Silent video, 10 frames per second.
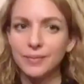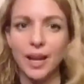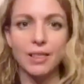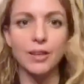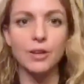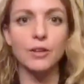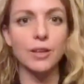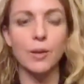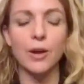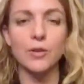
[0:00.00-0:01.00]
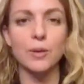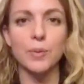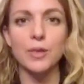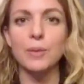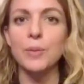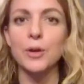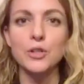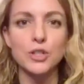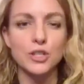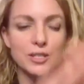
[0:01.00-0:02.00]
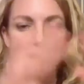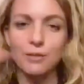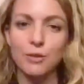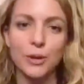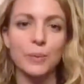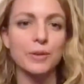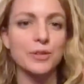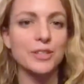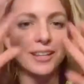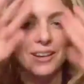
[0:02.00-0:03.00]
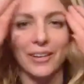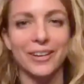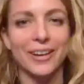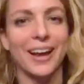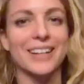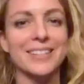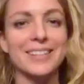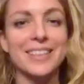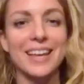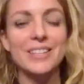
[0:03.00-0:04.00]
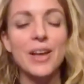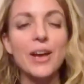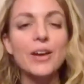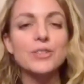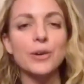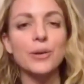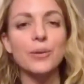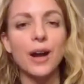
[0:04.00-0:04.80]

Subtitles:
I literally wound up in the emergency room. There's all kinds of things. So